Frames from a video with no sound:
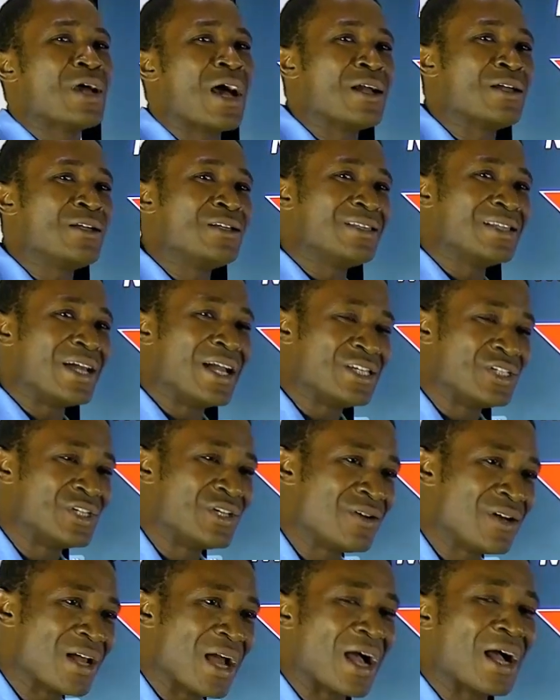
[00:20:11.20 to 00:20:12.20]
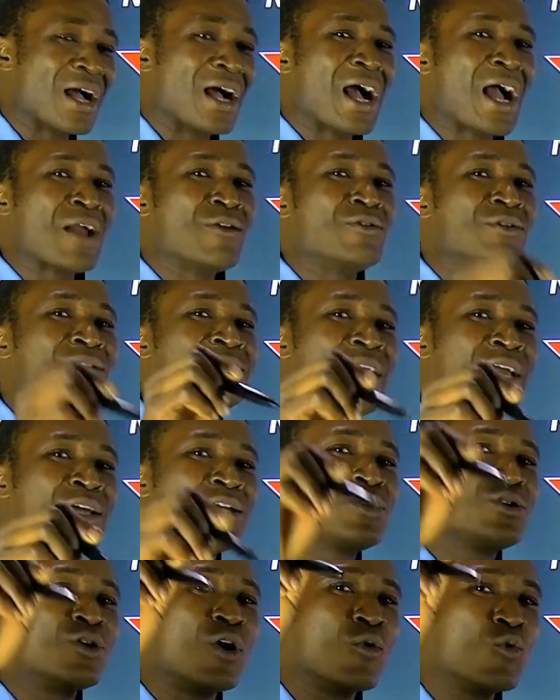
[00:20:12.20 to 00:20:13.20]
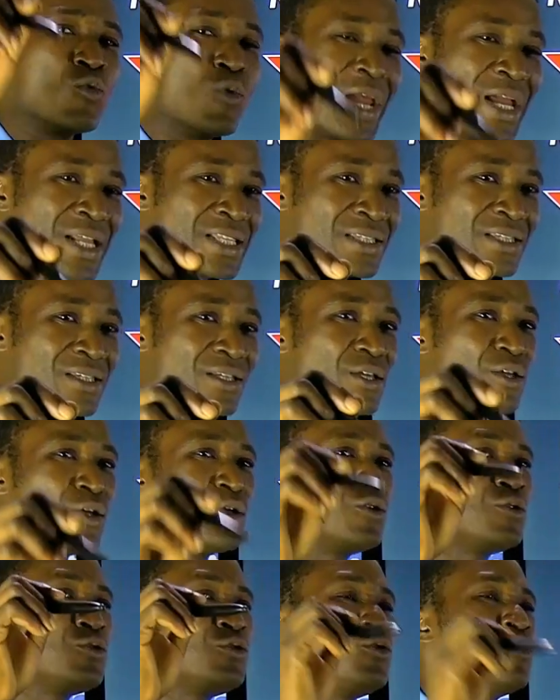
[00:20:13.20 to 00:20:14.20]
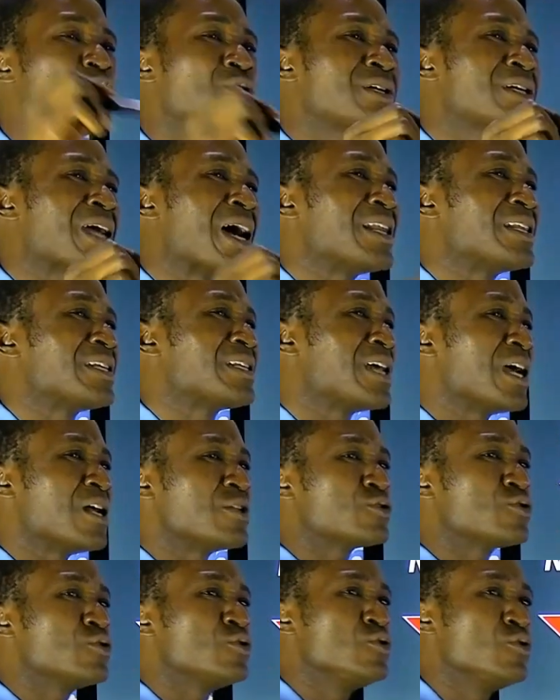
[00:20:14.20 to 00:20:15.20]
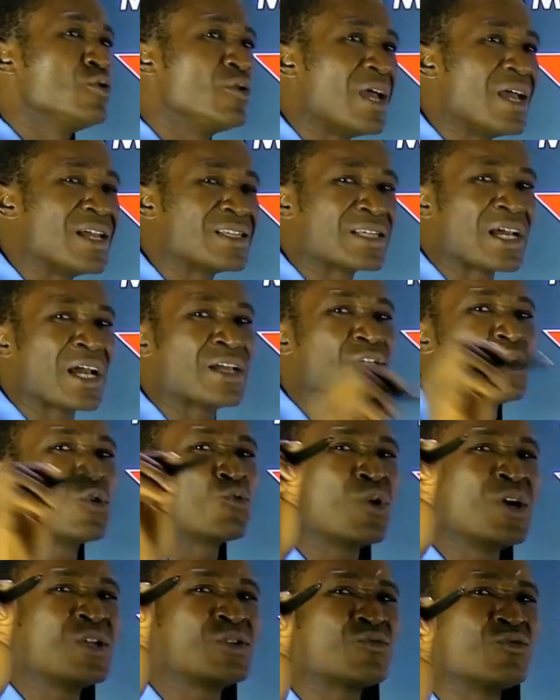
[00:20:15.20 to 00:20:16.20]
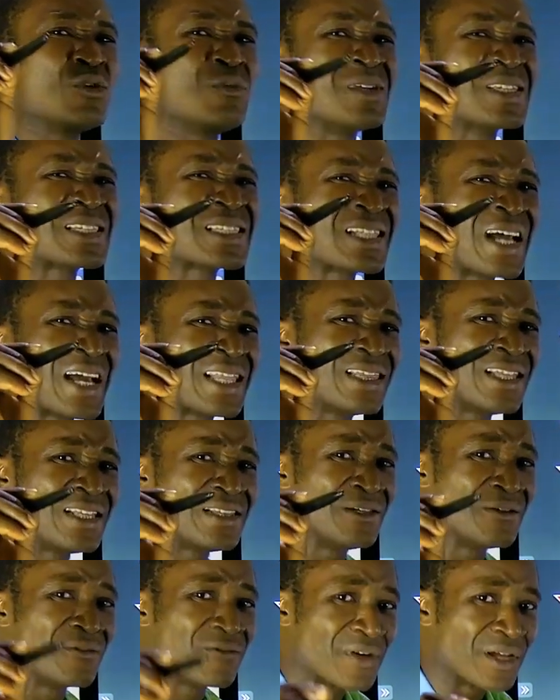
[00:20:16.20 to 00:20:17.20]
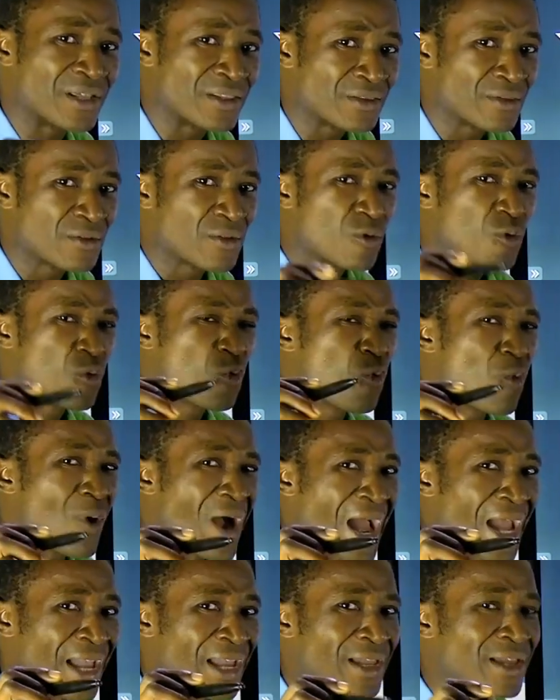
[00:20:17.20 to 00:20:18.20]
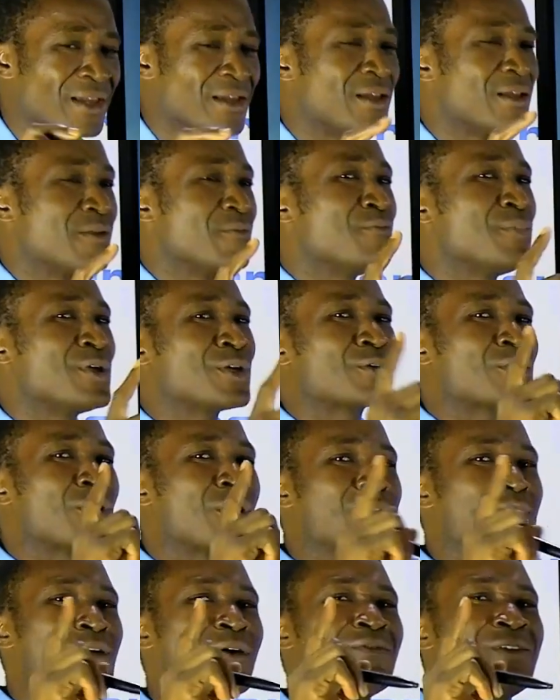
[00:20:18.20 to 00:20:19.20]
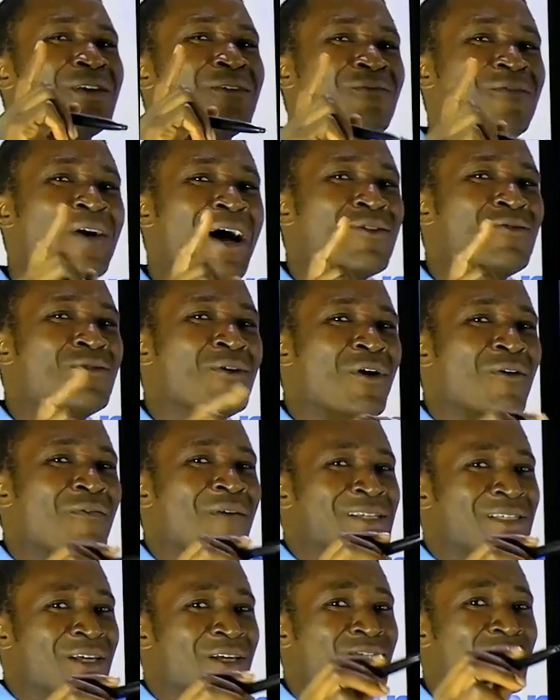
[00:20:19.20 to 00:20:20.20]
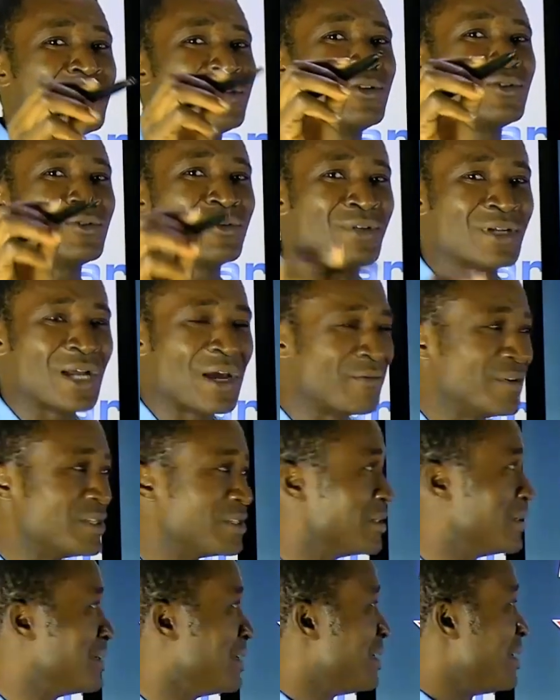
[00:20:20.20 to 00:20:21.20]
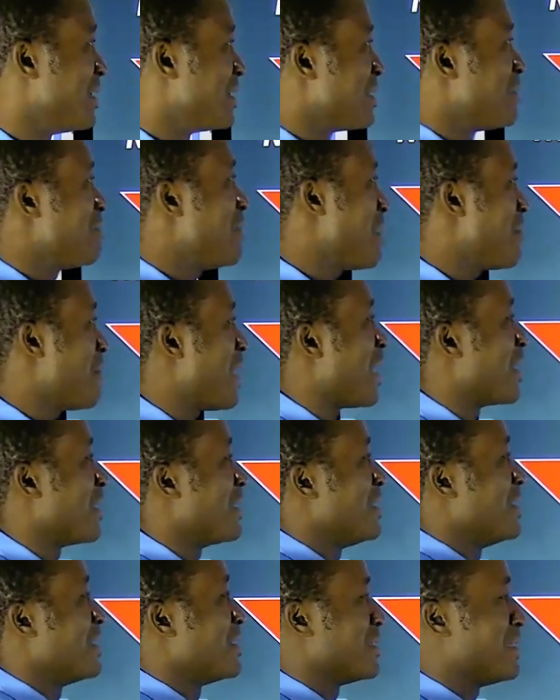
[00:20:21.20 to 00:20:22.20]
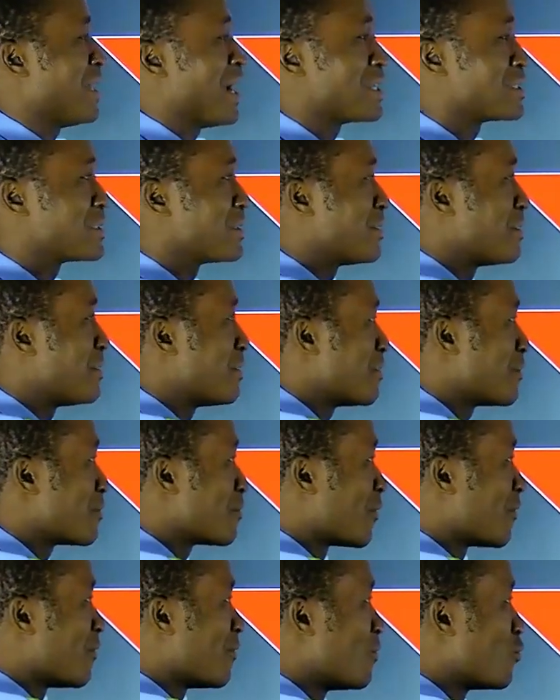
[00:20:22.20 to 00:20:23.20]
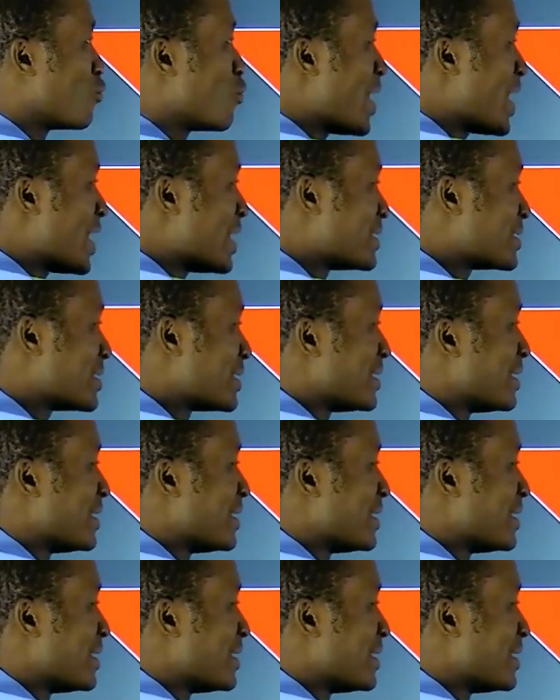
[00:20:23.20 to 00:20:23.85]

in Nigeria and you take your weight, you can get to US and your weight will be slightly different. Why? Because of the value of acceleration due to gravity. Remember that weight